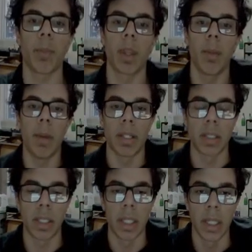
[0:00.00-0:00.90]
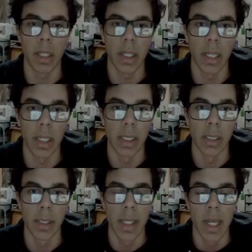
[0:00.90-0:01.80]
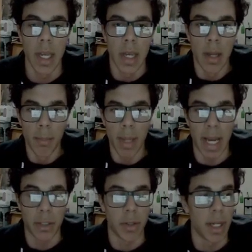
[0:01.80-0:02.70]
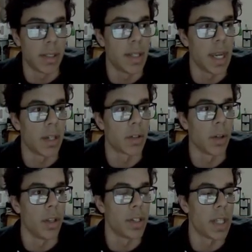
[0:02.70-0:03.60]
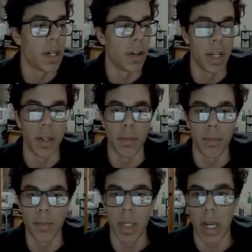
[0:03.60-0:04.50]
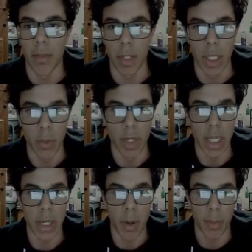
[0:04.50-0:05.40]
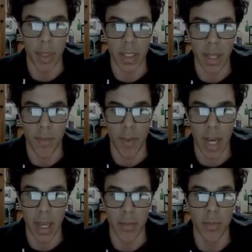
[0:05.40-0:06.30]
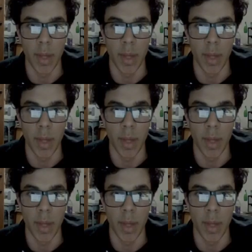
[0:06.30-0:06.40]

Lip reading: Basically, black tries to take control of the center in a kind of a unique way with this f5,